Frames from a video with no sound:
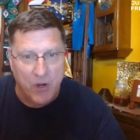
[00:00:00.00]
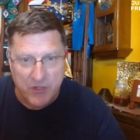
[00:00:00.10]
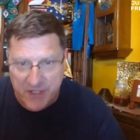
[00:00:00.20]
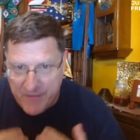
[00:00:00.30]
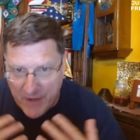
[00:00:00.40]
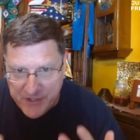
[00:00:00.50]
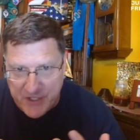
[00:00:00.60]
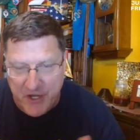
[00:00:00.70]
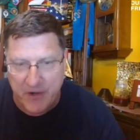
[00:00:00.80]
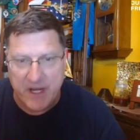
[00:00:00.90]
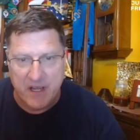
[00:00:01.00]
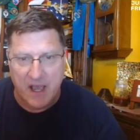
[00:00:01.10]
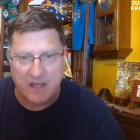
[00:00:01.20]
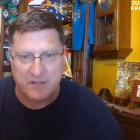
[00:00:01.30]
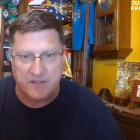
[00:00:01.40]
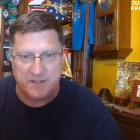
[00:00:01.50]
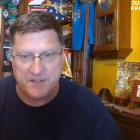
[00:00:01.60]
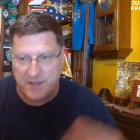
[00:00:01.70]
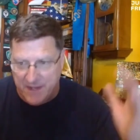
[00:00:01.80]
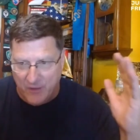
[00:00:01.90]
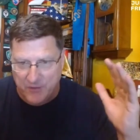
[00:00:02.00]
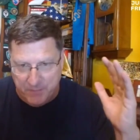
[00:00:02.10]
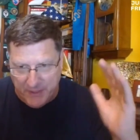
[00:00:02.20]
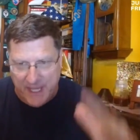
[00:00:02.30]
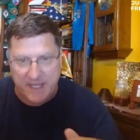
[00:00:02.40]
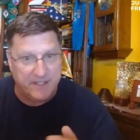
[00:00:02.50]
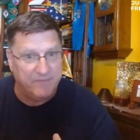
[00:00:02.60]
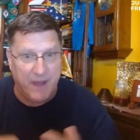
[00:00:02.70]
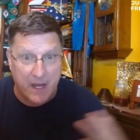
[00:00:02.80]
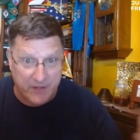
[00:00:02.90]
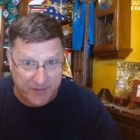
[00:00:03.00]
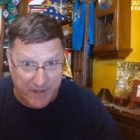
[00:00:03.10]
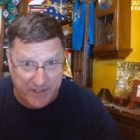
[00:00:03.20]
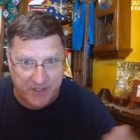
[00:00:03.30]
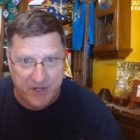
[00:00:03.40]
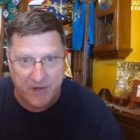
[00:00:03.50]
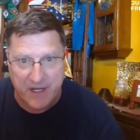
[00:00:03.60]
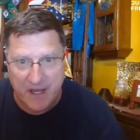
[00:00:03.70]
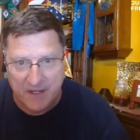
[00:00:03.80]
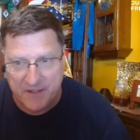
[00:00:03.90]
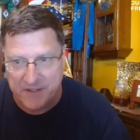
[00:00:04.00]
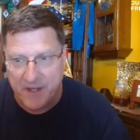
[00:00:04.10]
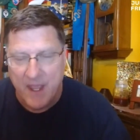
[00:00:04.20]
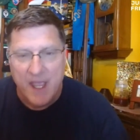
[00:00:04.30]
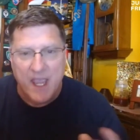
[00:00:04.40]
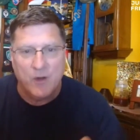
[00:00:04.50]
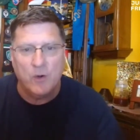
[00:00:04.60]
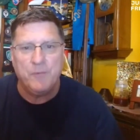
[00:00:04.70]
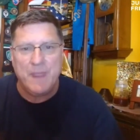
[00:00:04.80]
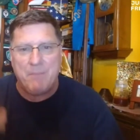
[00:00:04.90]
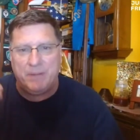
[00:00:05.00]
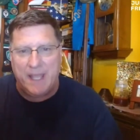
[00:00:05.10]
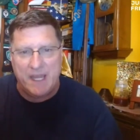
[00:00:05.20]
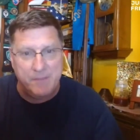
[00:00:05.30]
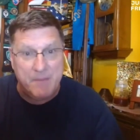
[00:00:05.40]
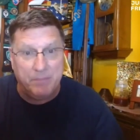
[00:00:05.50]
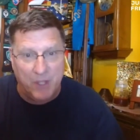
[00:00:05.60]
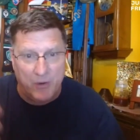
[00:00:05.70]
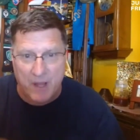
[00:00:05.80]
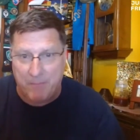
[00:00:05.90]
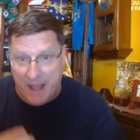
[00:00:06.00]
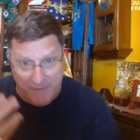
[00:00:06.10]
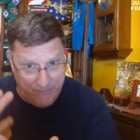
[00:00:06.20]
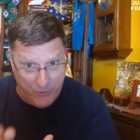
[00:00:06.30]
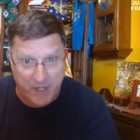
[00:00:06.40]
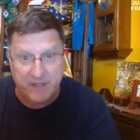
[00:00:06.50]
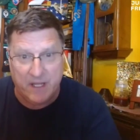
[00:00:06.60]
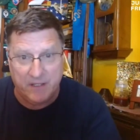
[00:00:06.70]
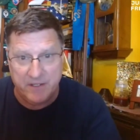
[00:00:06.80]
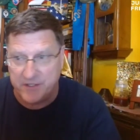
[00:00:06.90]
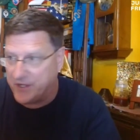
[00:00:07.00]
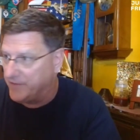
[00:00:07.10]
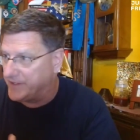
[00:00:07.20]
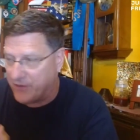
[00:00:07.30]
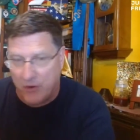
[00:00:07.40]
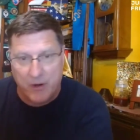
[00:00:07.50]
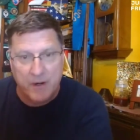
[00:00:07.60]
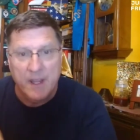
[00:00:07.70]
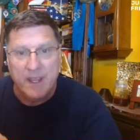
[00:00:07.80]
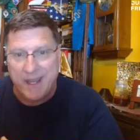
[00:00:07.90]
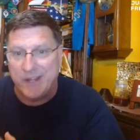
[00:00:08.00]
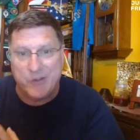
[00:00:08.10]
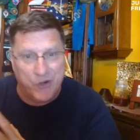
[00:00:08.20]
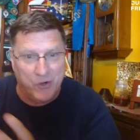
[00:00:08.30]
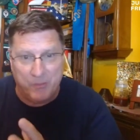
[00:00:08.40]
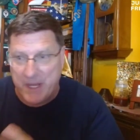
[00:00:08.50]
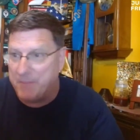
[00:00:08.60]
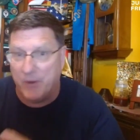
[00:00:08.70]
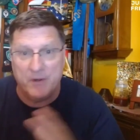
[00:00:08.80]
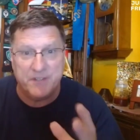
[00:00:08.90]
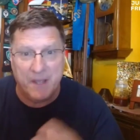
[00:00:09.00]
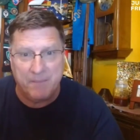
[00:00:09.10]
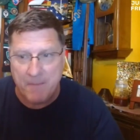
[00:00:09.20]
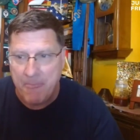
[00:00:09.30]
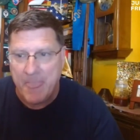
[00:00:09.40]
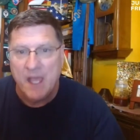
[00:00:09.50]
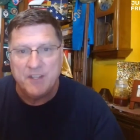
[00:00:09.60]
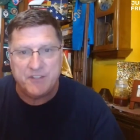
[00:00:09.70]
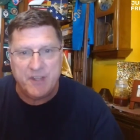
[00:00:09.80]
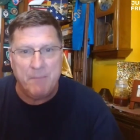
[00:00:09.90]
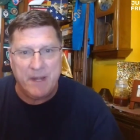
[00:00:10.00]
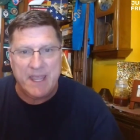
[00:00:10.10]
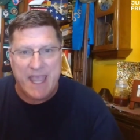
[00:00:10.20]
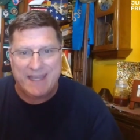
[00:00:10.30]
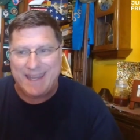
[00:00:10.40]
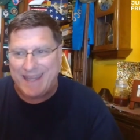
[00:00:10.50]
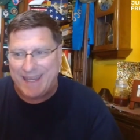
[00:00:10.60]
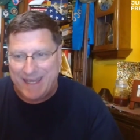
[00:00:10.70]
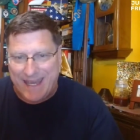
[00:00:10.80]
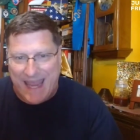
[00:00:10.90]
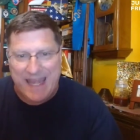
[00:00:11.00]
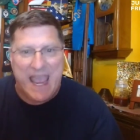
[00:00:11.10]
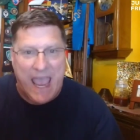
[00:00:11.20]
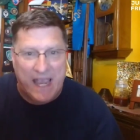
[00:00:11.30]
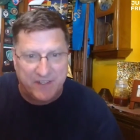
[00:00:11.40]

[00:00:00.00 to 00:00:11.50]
Prigozhin's very security conscious. Those planes, and Wagner's very security conscious. In order for that plane to be blown up by a foreign intelligence service or internal people or something, somebody had to gain